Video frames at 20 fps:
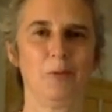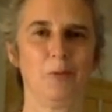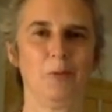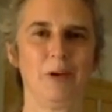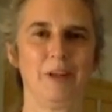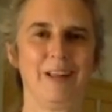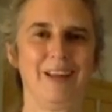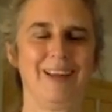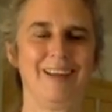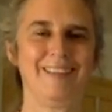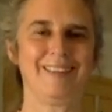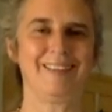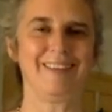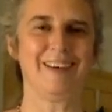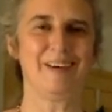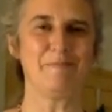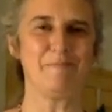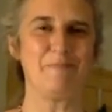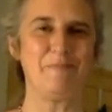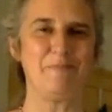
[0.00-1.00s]
Bring the hands
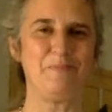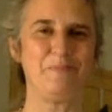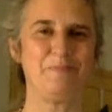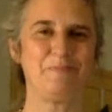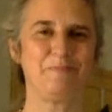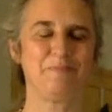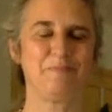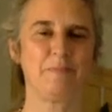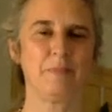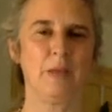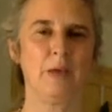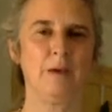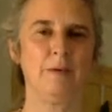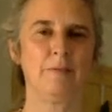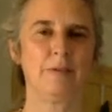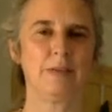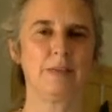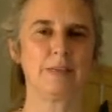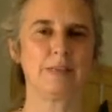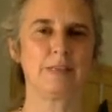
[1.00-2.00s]
up.
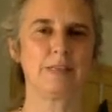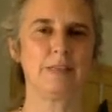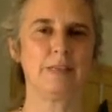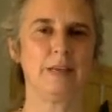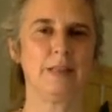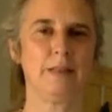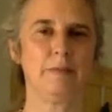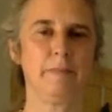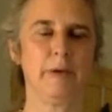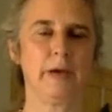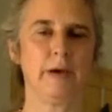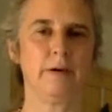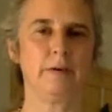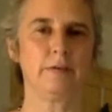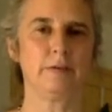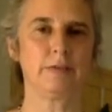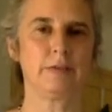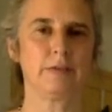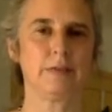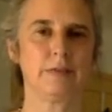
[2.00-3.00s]
Extend them
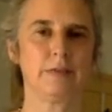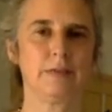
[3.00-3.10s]
out.